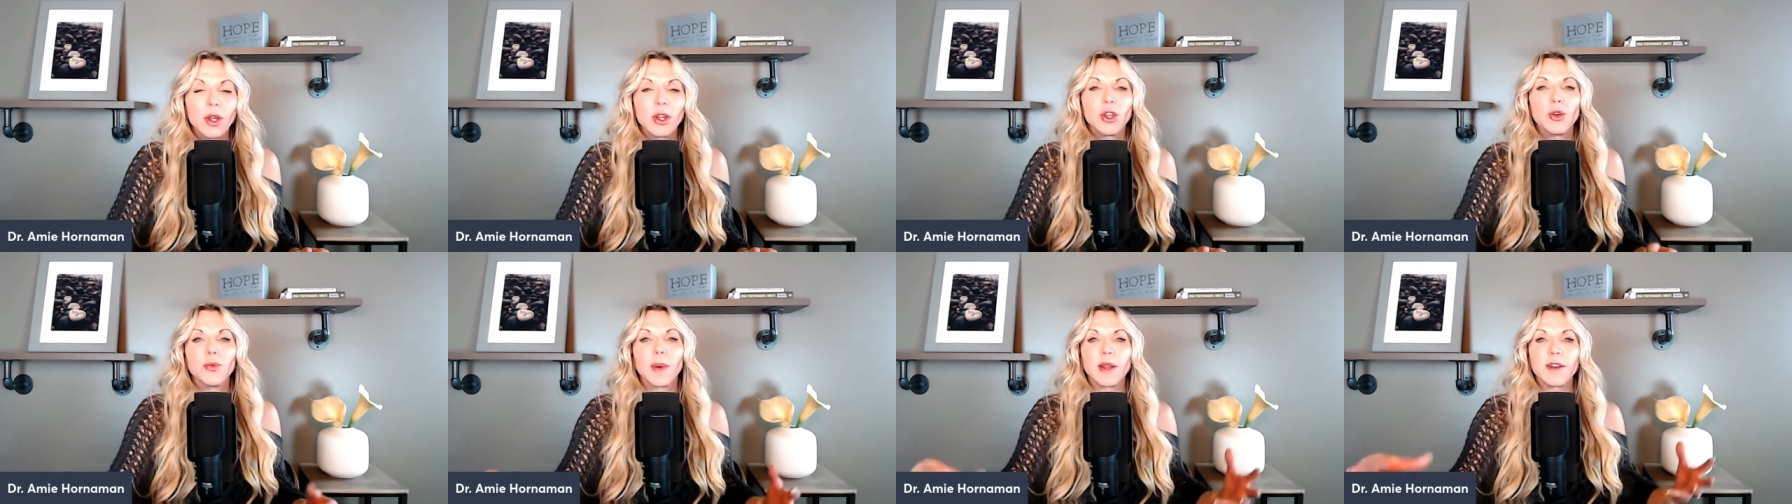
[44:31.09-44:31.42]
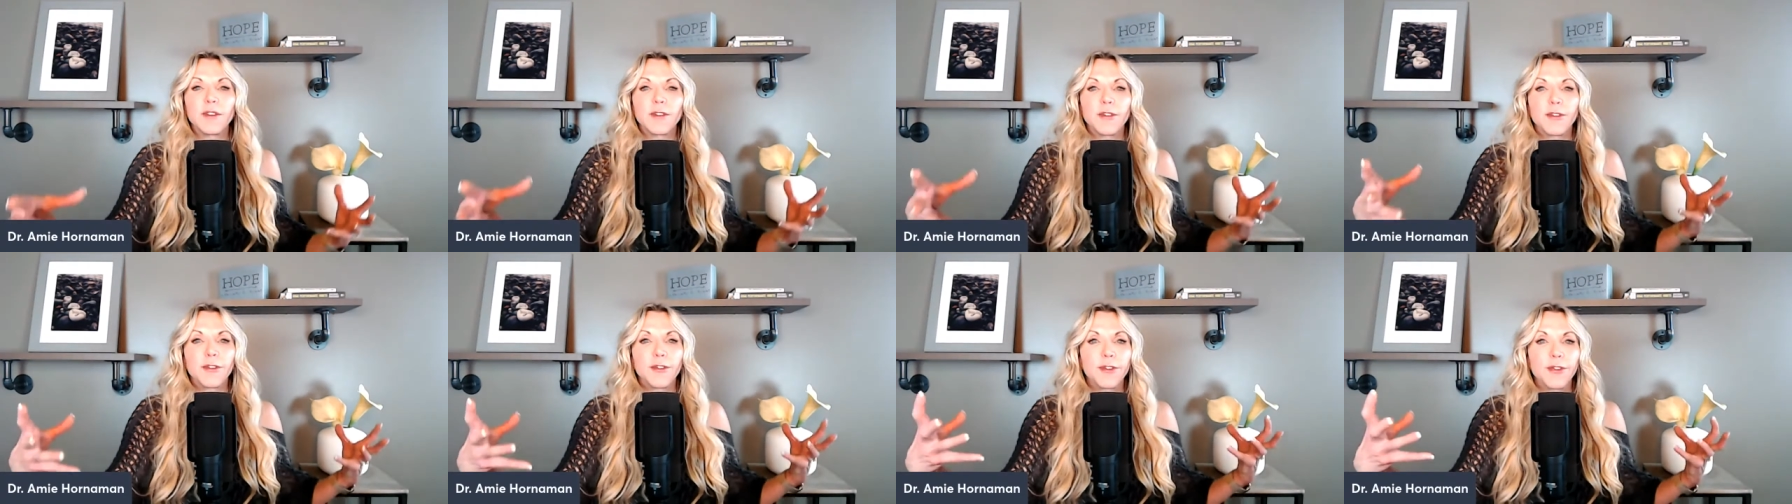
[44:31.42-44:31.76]
You
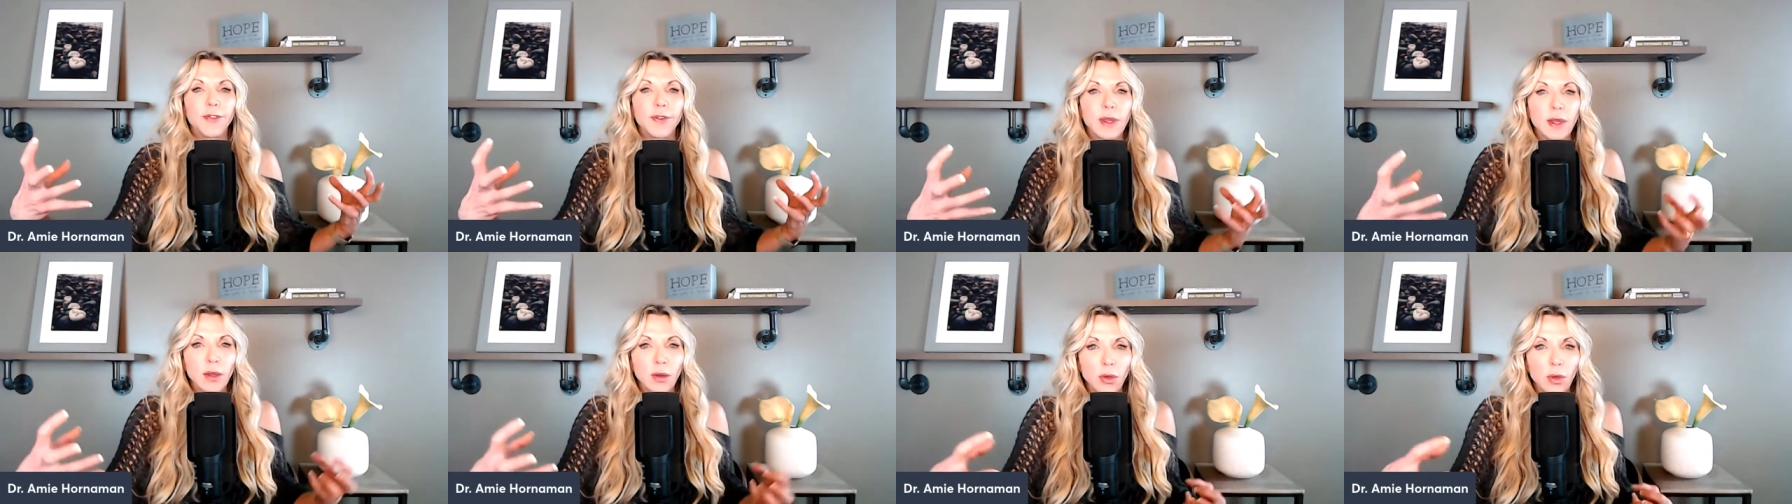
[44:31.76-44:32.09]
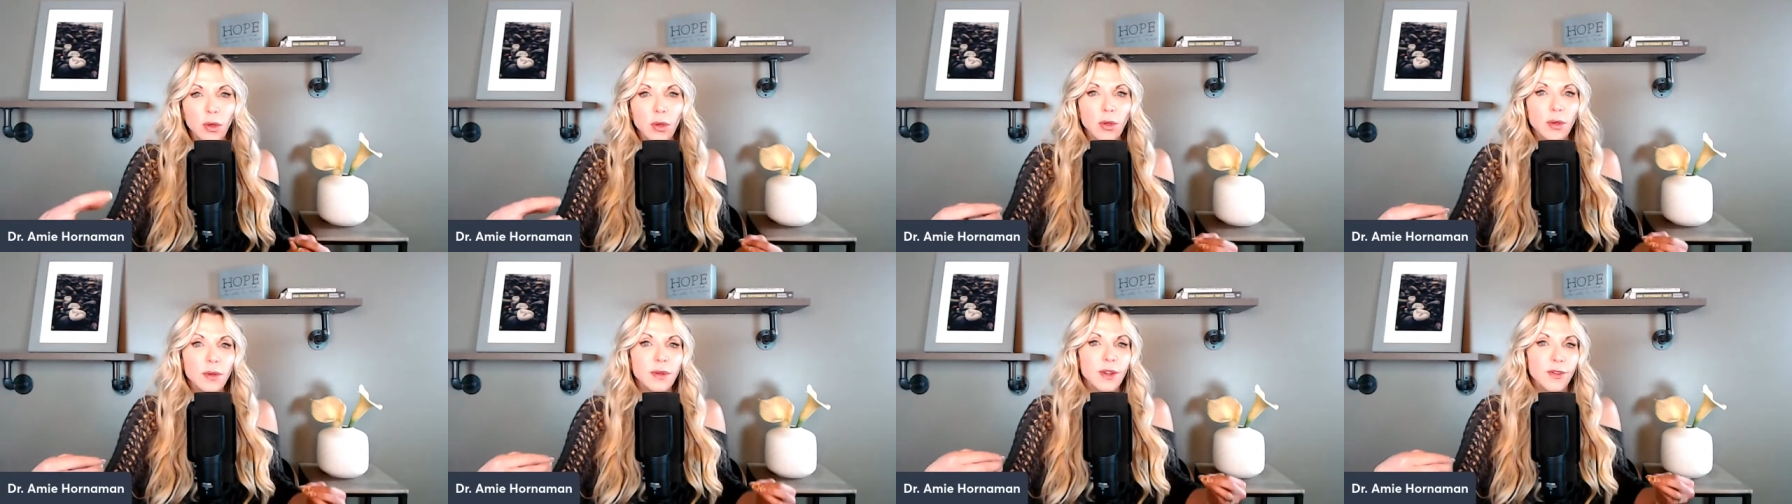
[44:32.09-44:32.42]
might
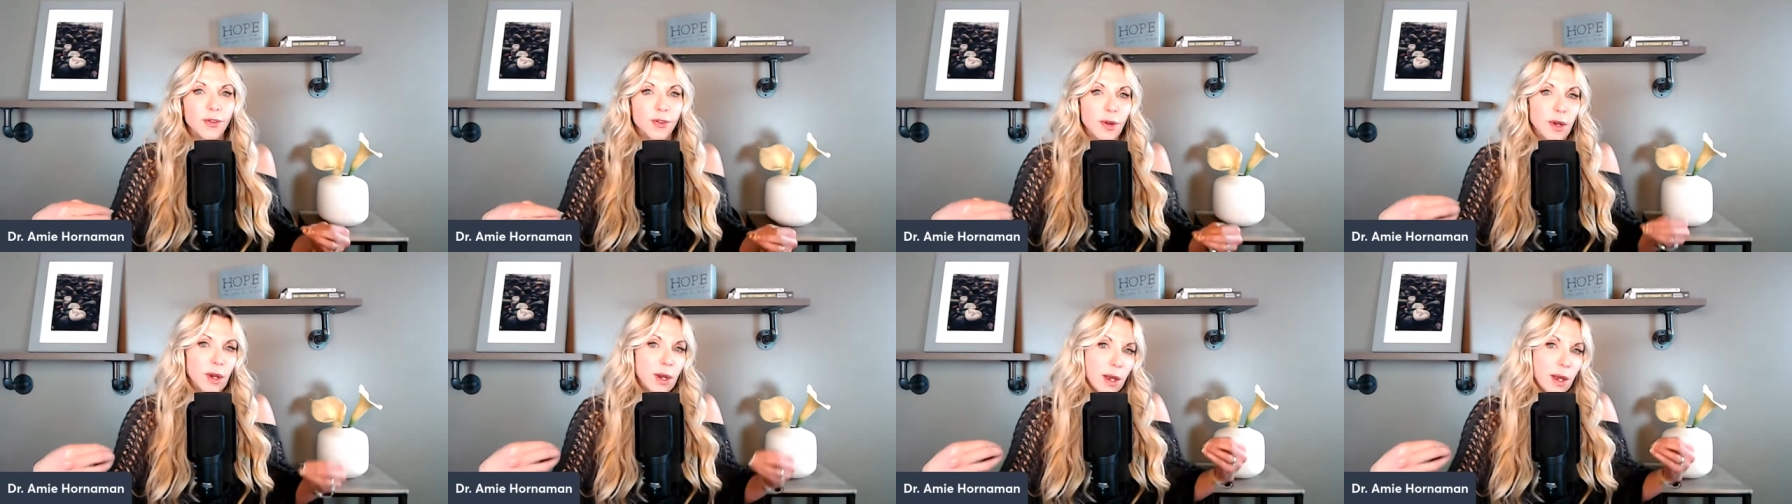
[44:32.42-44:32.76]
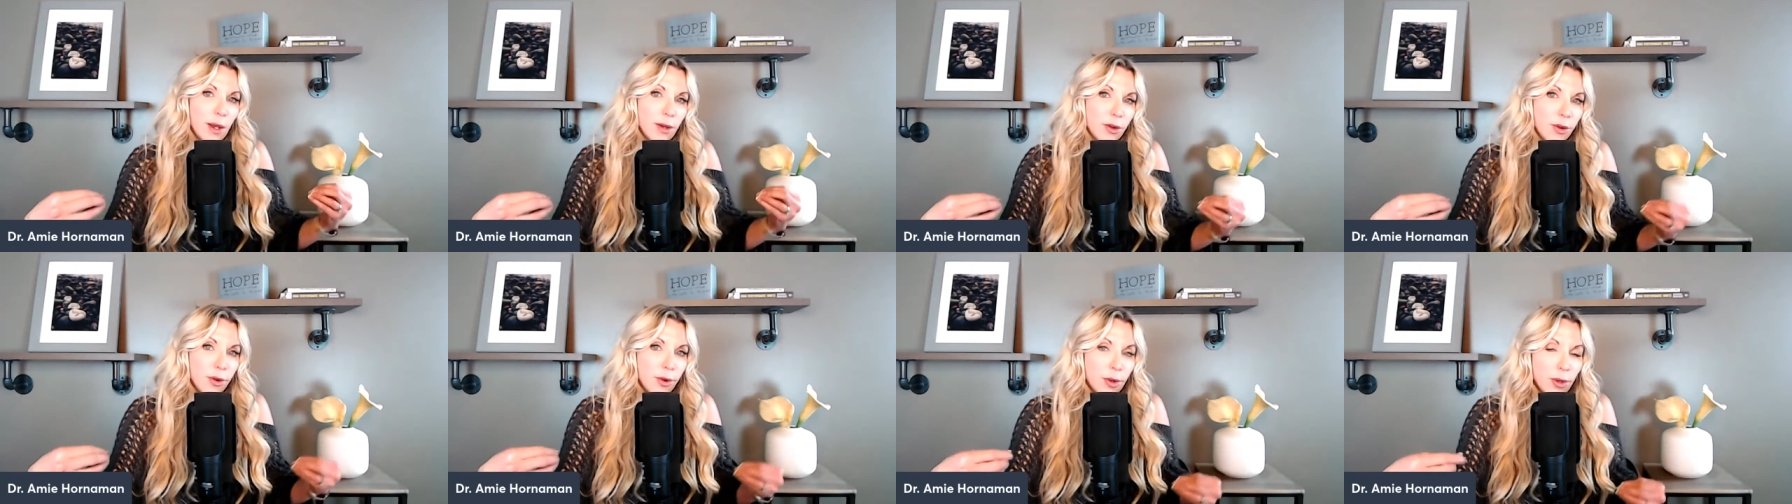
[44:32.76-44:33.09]
feel different in
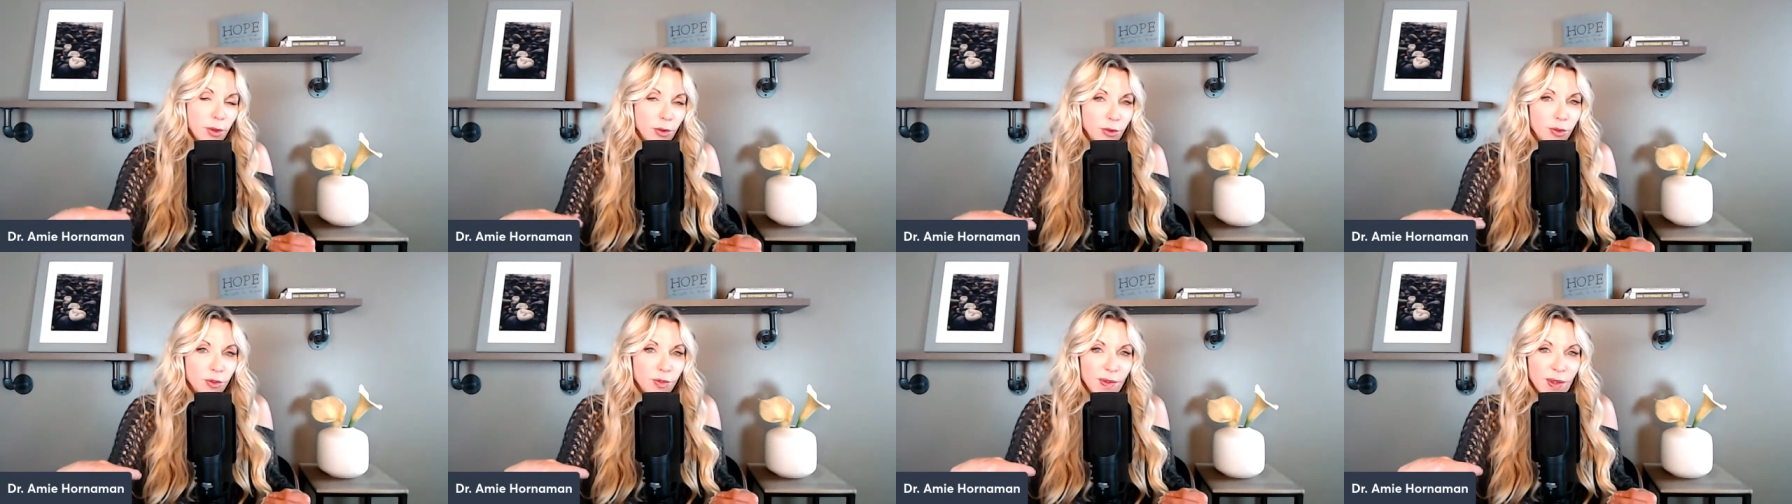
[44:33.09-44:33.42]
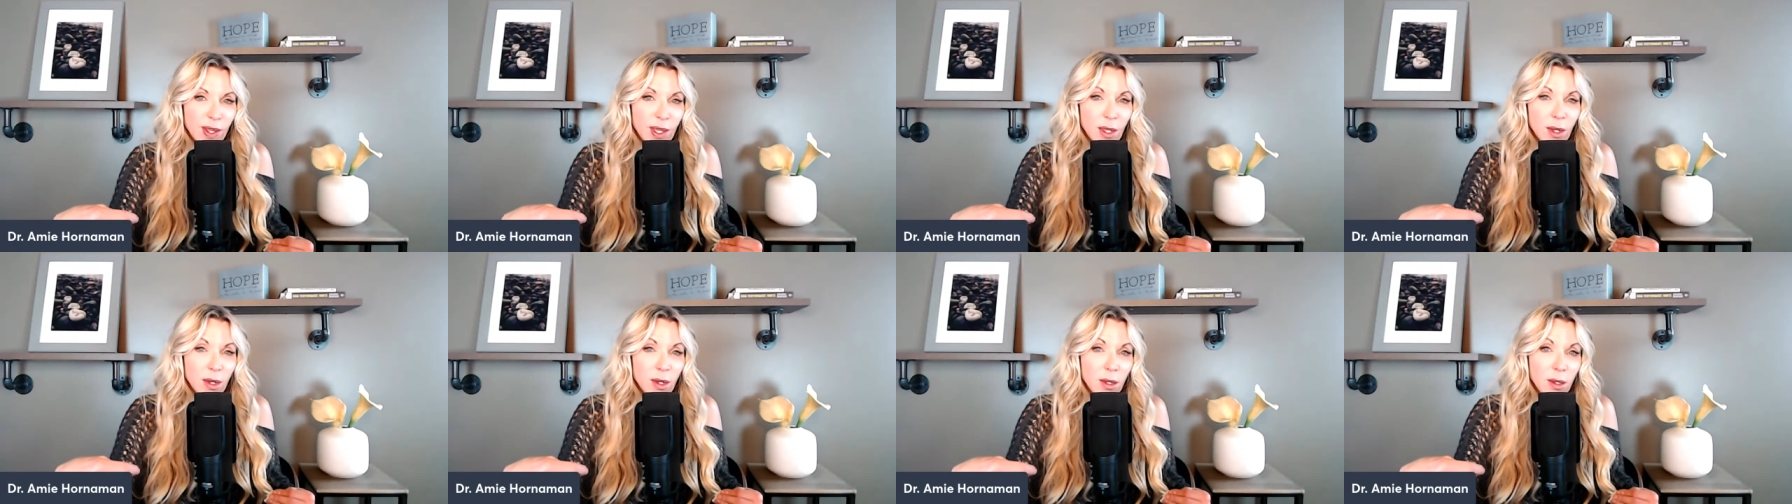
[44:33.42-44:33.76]
how your clothes
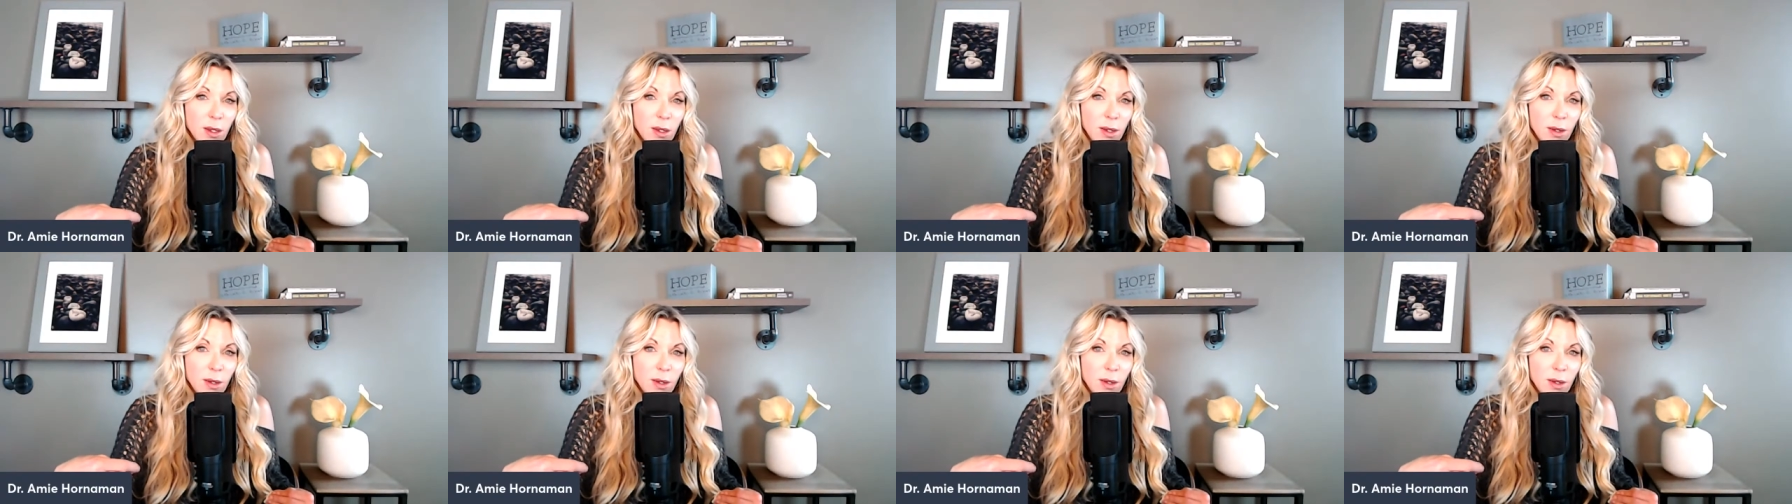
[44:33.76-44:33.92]
fit.